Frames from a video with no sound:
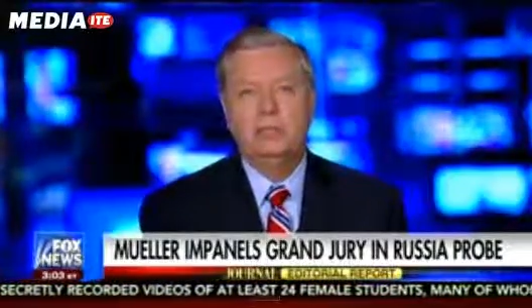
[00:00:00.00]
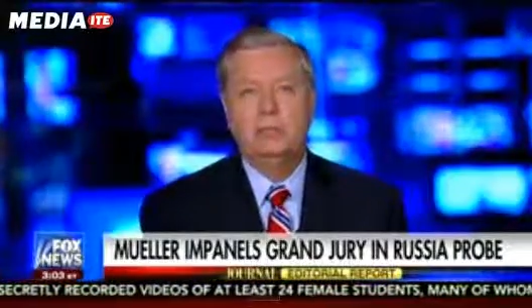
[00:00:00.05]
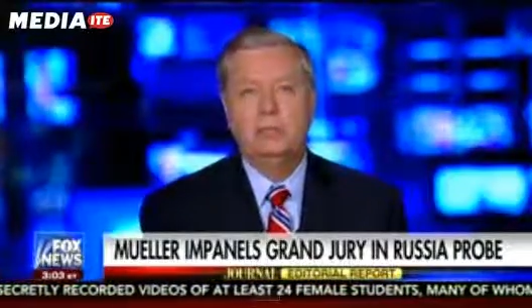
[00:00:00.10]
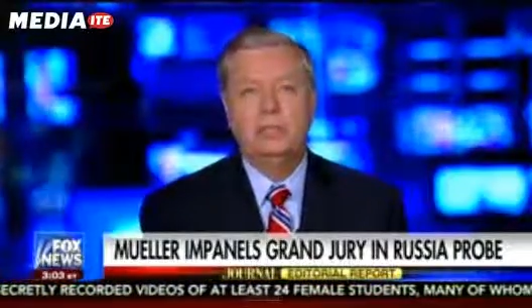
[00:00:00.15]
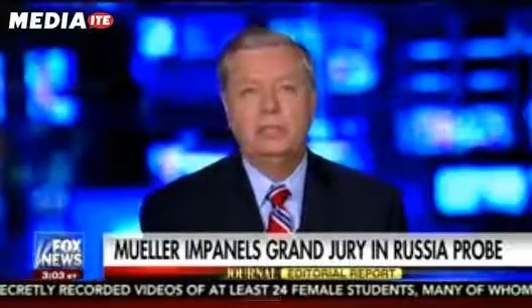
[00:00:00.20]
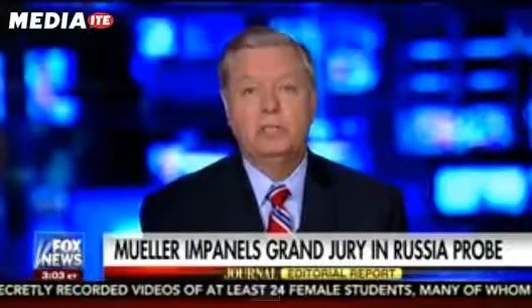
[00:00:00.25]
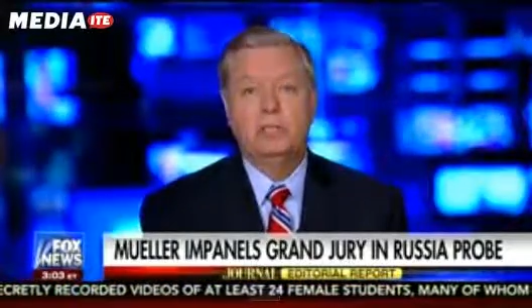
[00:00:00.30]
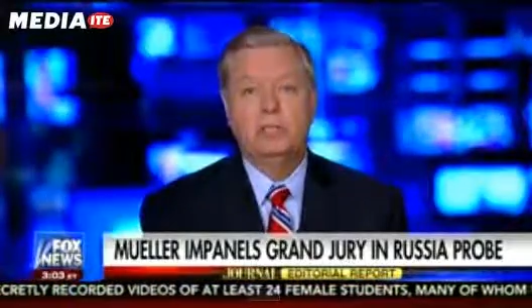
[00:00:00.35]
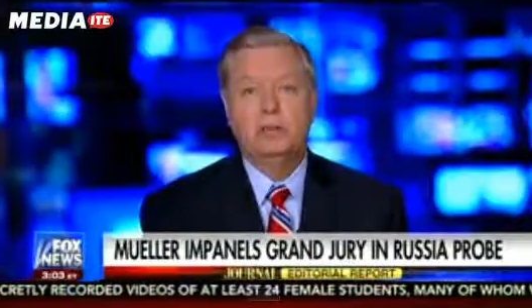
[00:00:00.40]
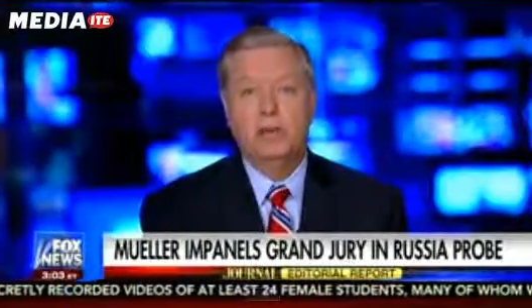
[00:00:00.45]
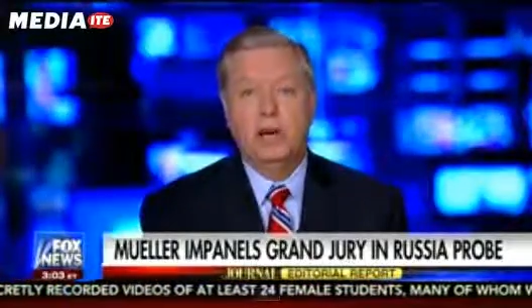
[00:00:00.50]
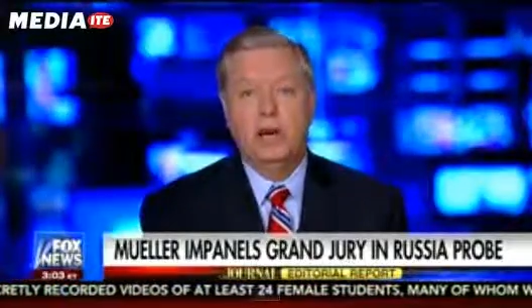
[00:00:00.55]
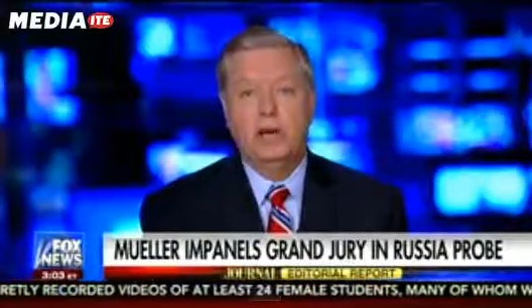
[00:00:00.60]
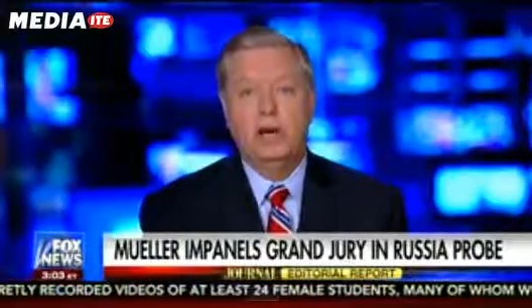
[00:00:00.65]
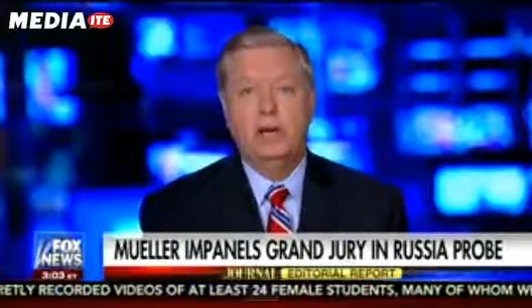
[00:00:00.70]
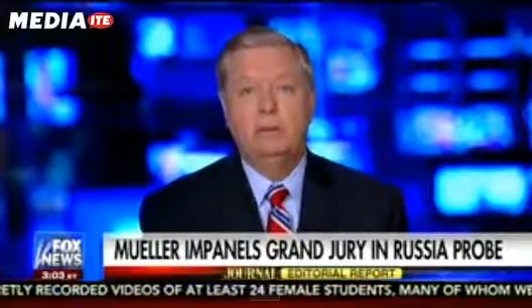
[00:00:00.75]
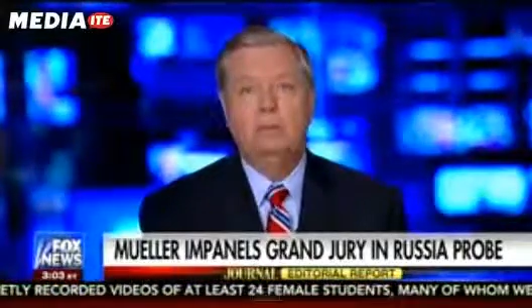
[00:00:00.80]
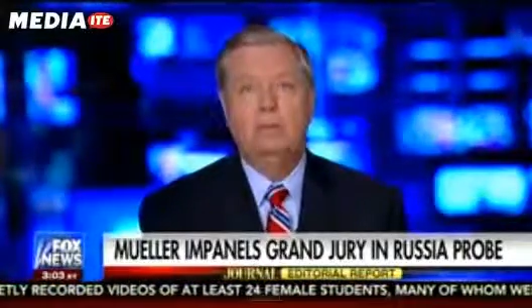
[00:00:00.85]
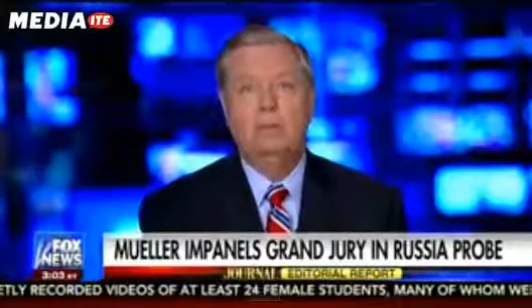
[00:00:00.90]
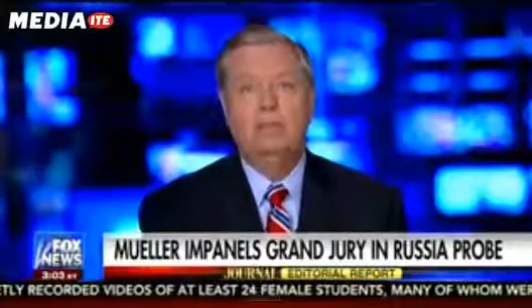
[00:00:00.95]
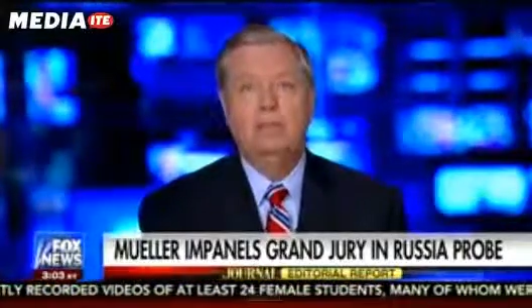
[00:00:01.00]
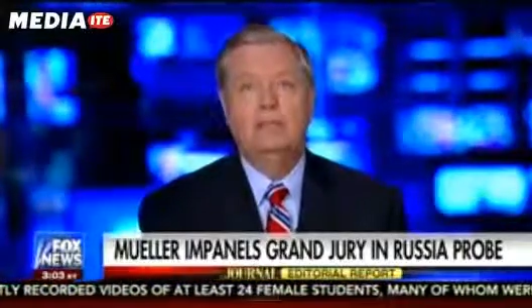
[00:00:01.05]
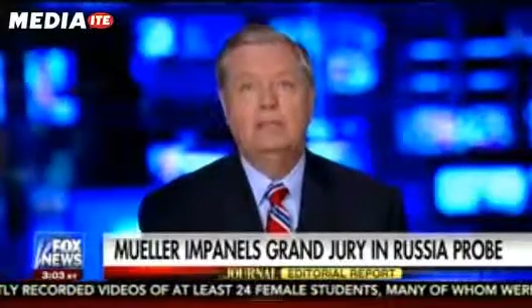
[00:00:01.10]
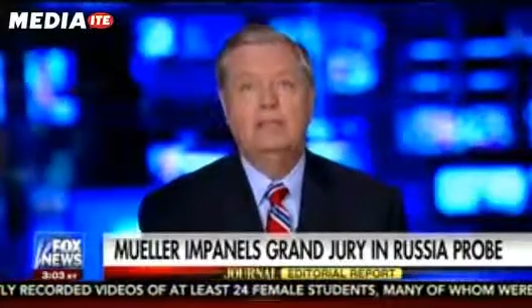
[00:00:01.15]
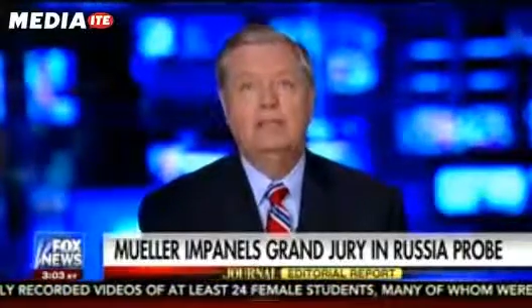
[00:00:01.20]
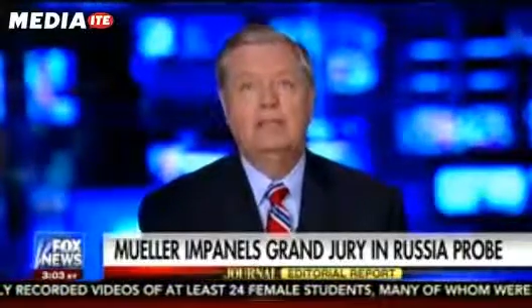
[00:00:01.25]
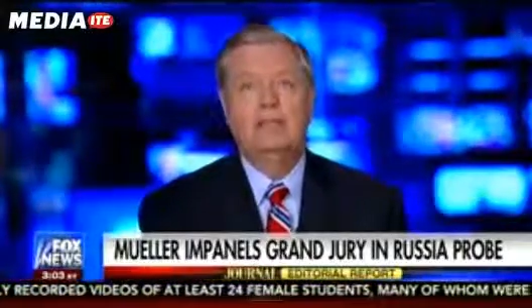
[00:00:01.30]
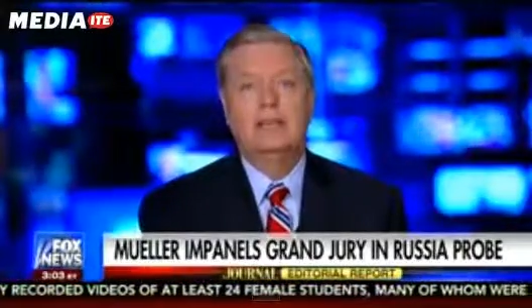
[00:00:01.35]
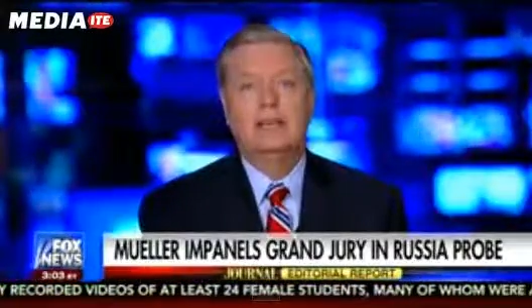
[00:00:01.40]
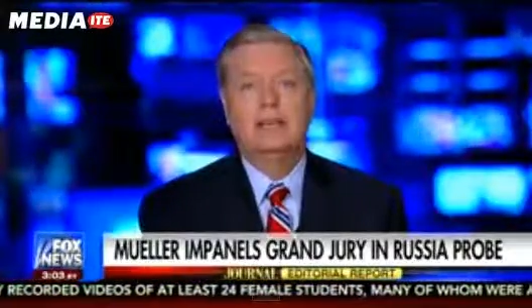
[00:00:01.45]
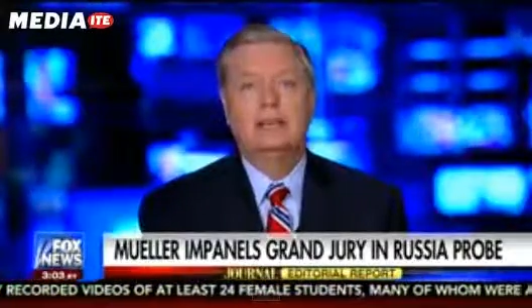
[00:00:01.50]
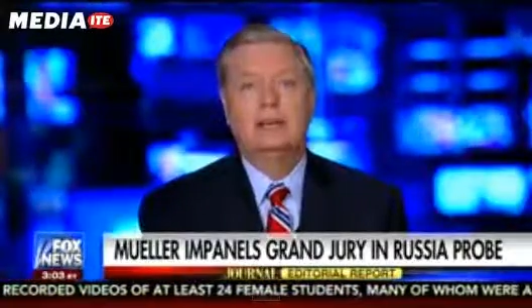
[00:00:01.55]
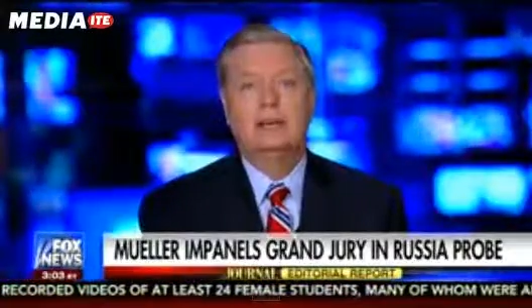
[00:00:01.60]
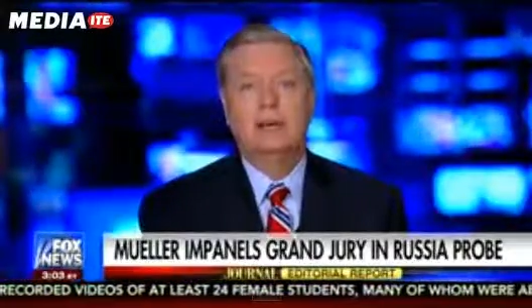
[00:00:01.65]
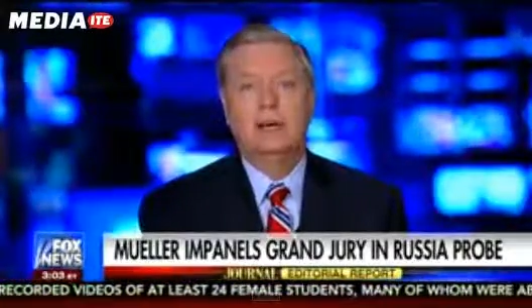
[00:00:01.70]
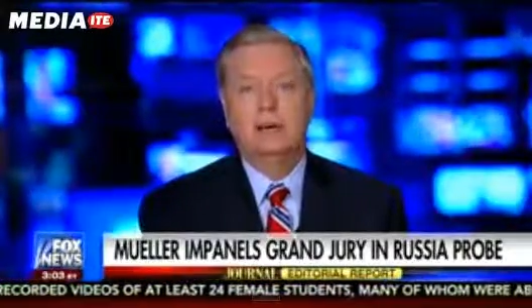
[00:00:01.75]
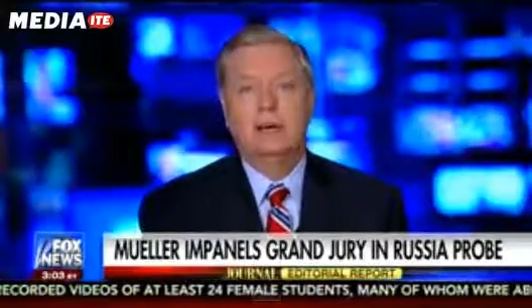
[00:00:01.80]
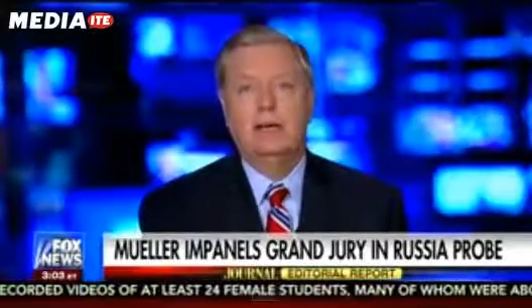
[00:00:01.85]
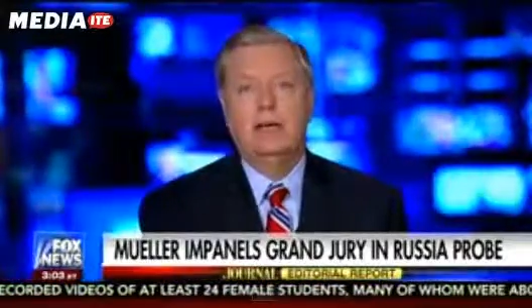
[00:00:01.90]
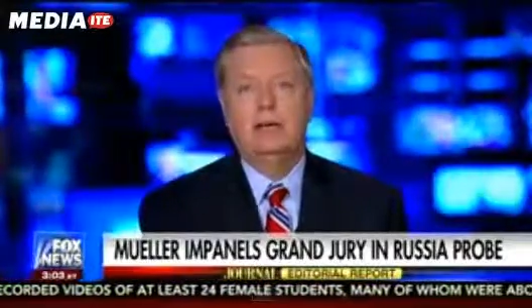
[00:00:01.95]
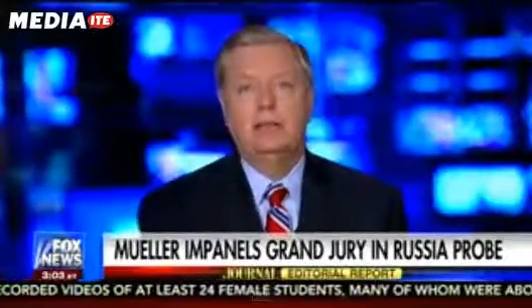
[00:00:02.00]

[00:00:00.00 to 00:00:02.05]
So Mr. Cobb has got the right